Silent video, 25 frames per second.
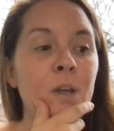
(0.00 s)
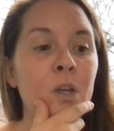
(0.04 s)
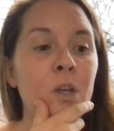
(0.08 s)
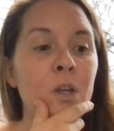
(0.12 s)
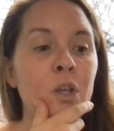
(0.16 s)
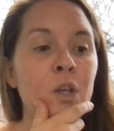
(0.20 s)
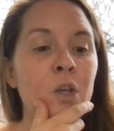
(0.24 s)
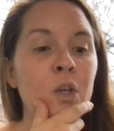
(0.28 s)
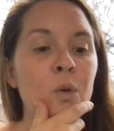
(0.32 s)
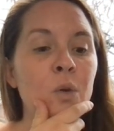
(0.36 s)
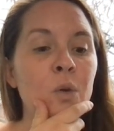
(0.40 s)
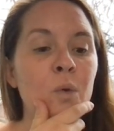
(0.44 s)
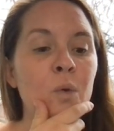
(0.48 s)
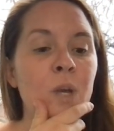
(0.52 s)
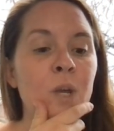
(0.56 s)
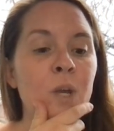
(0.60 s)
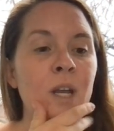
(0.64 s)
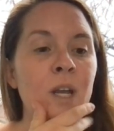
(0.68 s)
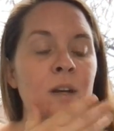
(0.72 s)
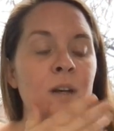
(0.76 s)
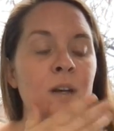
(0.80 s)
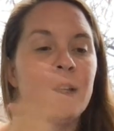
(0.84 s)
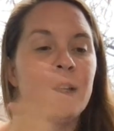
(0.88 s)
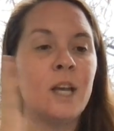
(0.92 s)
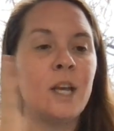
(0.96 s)
you
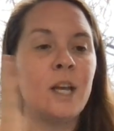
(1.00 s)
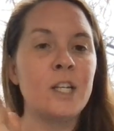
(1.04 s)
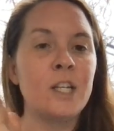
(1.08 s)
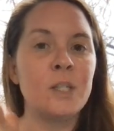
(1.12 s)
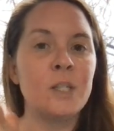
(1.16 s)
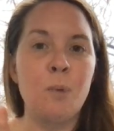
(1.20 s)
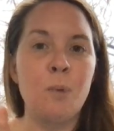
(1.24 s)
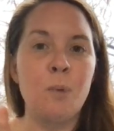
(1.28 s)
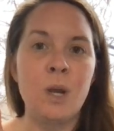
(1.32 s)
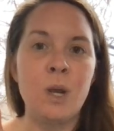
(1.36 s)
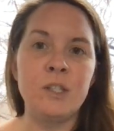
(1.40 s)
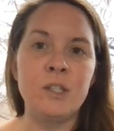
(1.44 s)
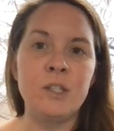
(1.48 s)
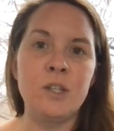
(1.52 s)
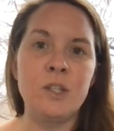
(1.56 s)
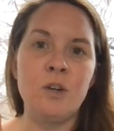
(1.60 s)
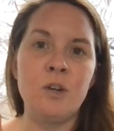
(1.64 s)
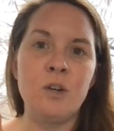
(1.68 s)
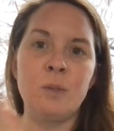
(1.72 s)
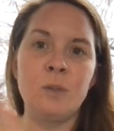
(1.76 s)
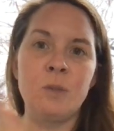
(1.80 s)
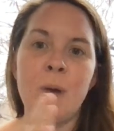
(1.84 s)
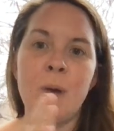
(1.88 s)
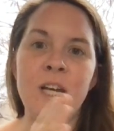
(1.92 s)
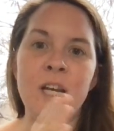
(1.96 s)
can express
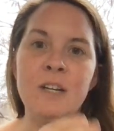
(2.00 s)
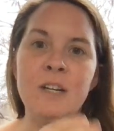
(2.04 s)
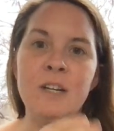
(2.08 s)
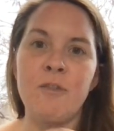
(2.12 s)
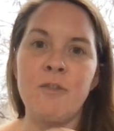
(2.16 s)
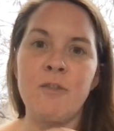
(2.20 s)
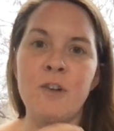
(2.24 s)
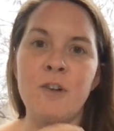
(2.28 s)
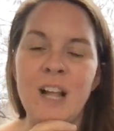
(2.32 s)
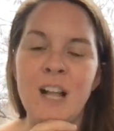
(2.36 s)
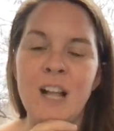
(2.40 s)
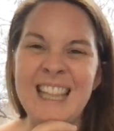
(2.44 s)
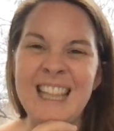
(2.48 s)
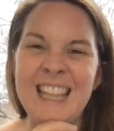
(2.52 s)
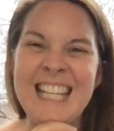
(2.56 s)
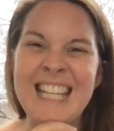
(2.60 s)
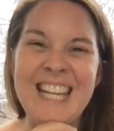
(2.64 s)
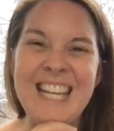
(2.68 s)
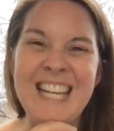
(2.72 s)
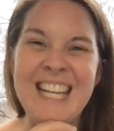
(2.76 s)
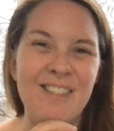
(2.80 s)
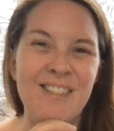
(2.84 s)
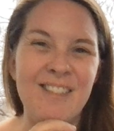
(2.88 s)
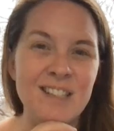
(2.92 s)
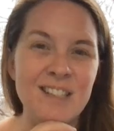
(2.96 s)
those by different
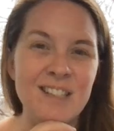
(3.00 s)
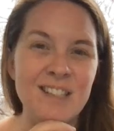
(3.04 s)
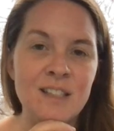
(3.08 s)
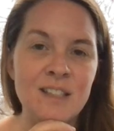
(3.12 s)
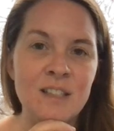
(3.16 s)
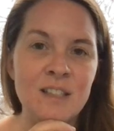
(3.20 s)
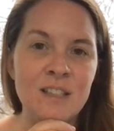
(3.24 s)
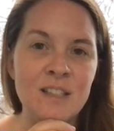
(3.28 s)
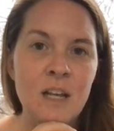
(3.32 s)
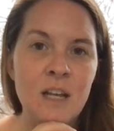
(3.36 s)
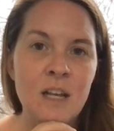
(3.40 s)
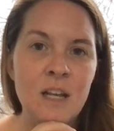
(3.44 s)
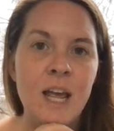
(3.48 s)
alleles.